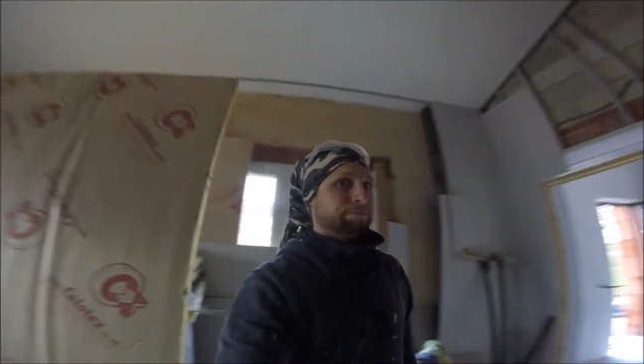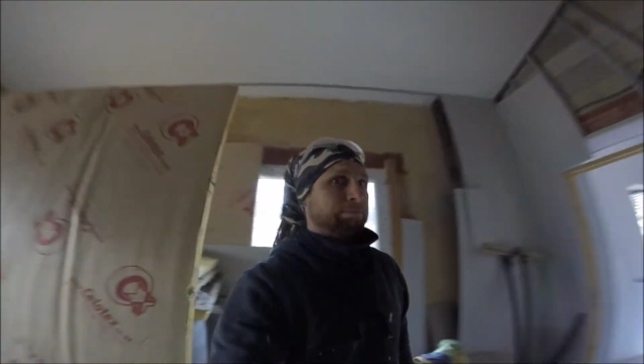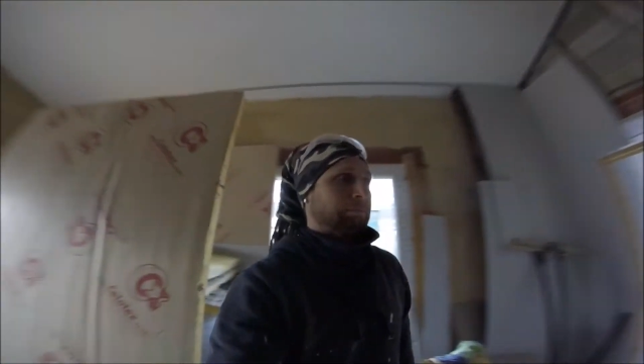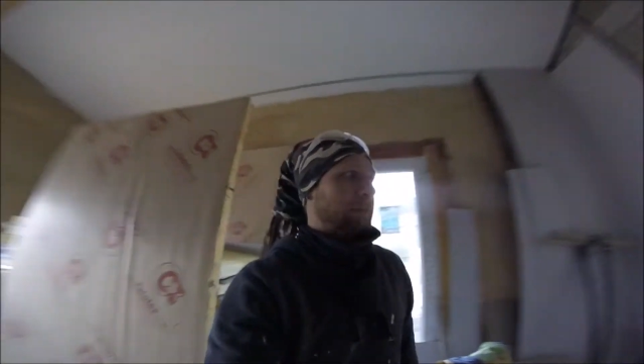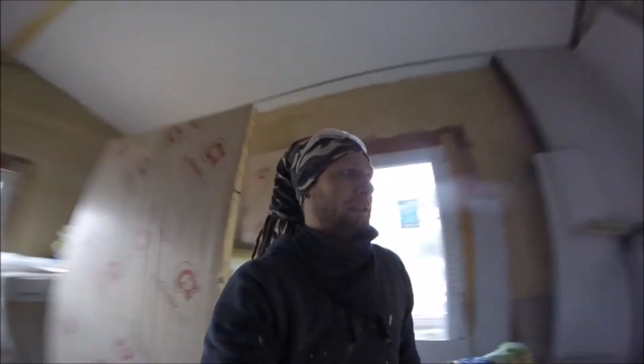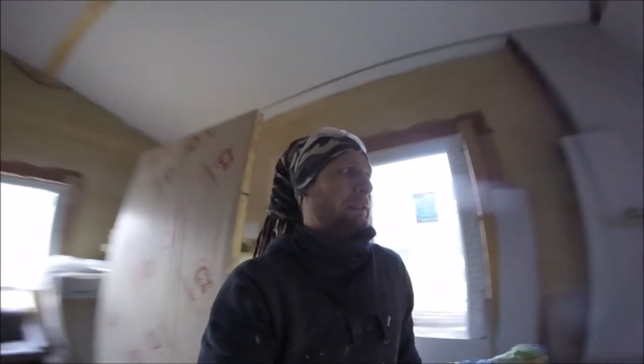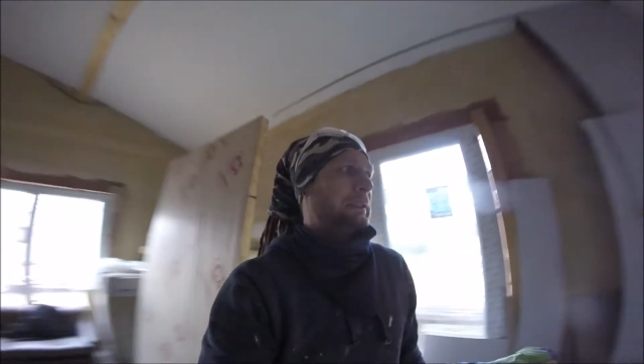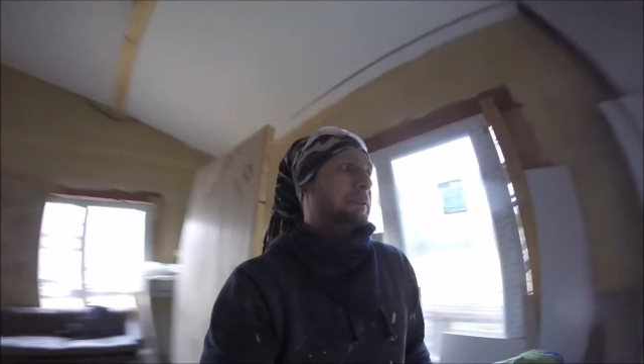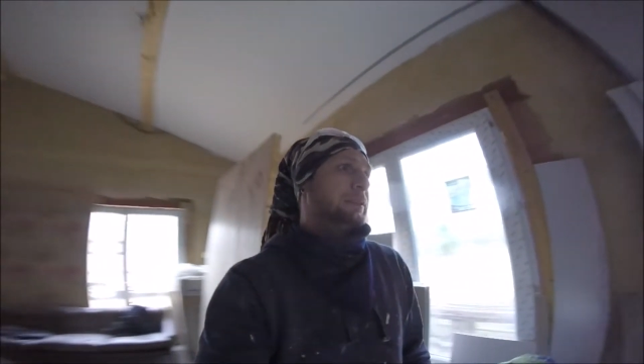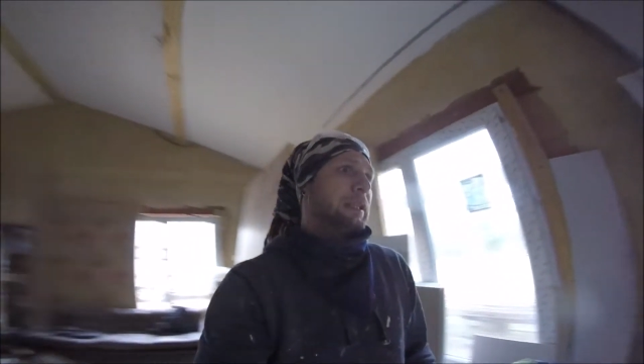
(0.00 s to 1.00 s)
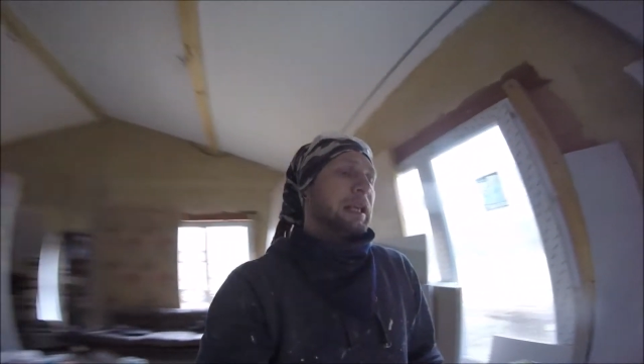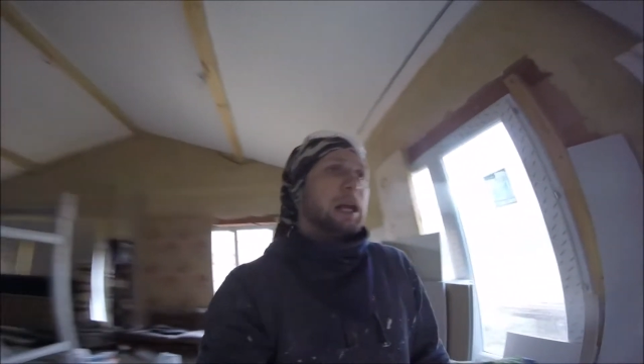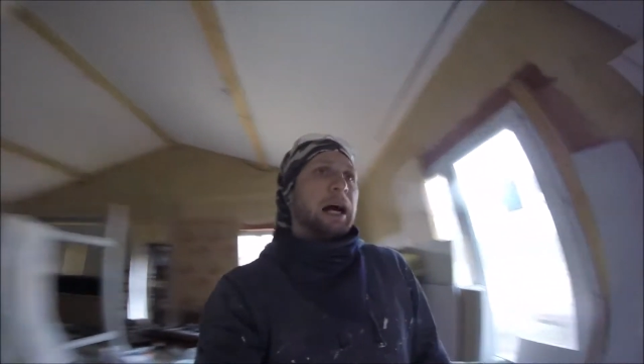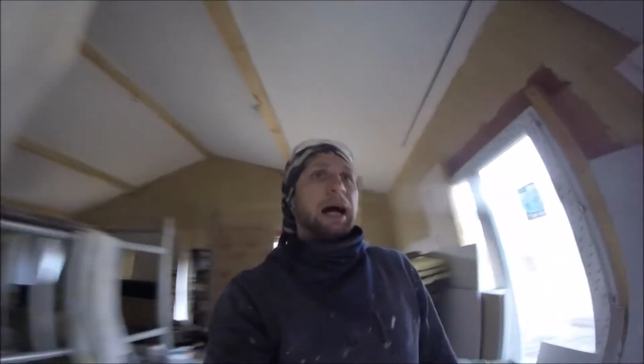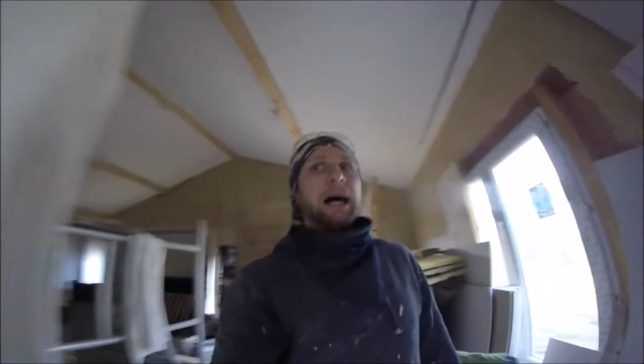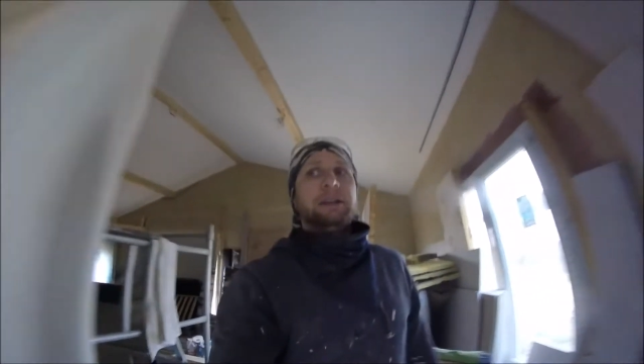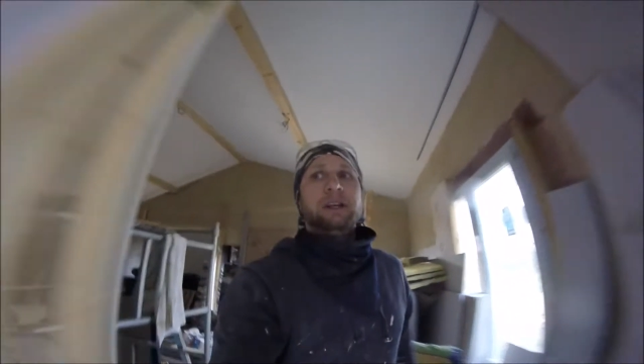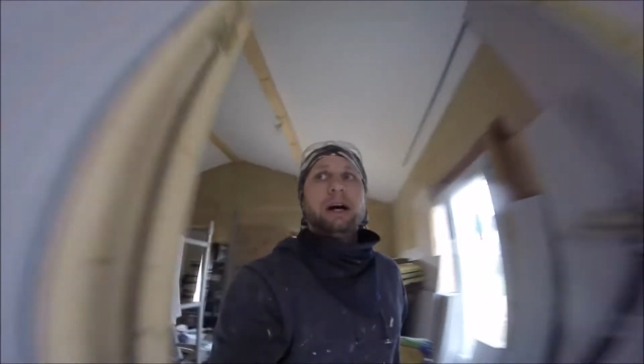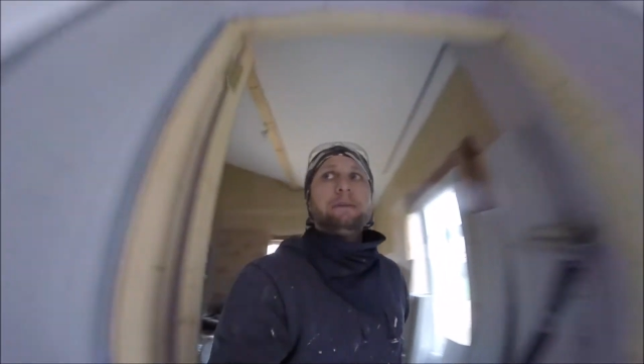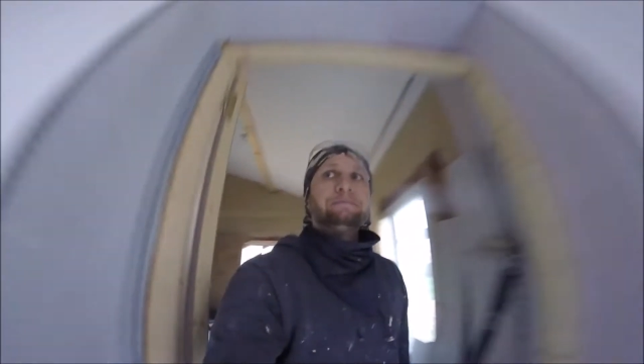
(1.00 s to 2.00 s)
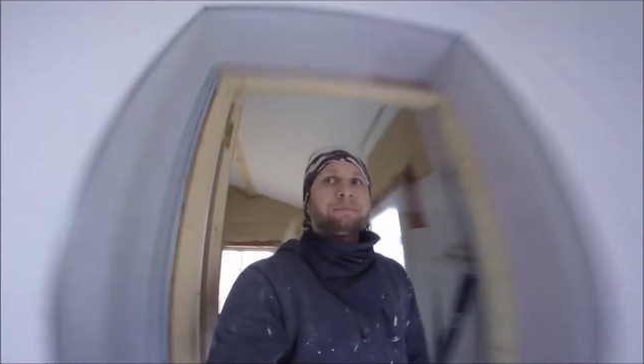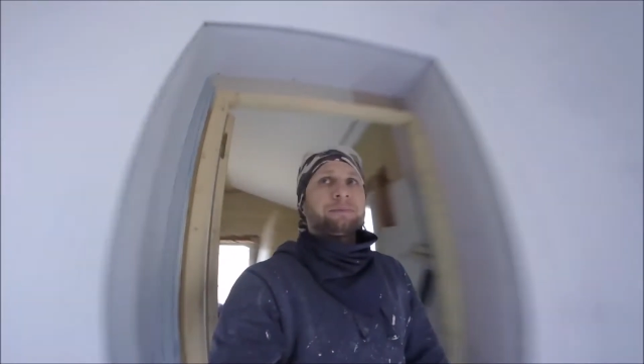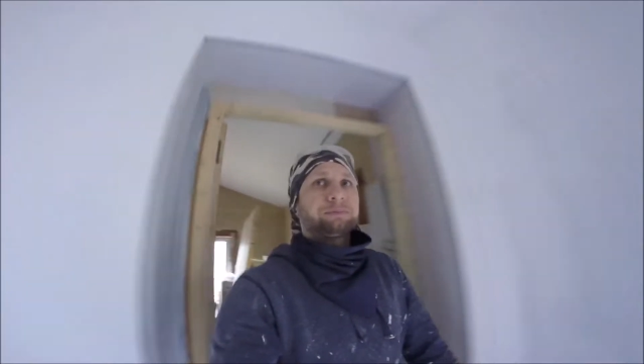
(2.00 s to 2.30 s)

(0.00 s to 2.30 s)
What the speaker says: And I'm